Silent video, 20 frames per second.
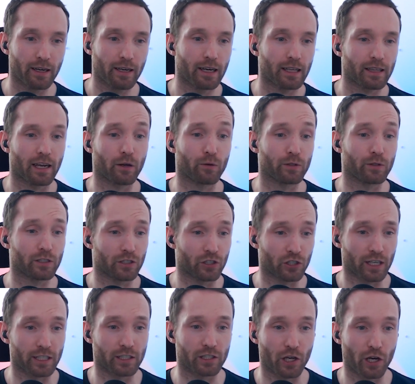And then I want to
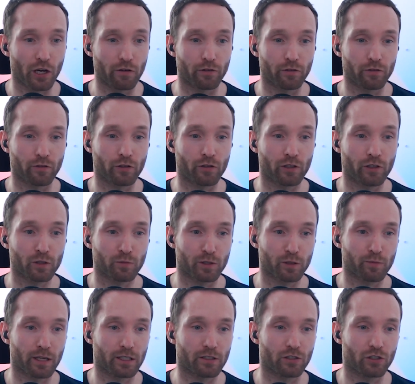change that over for Christmas
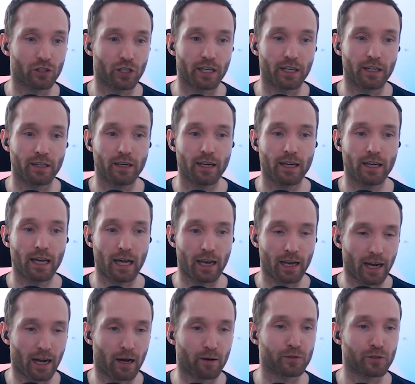messaging, and I
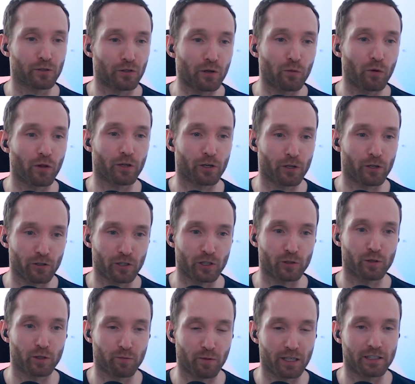absolutely want the
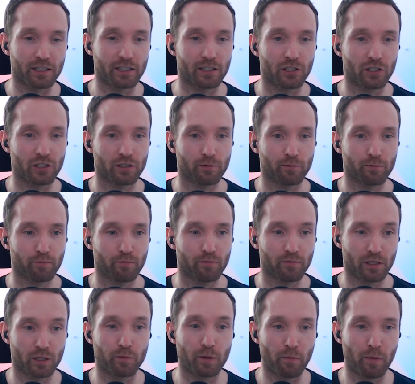Christmas message
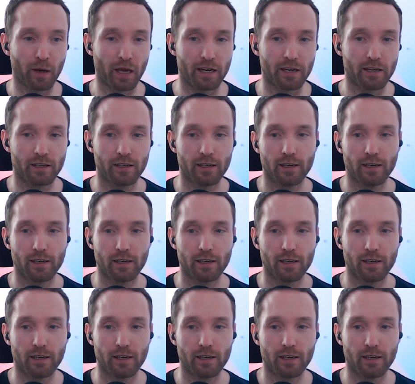to be pinned.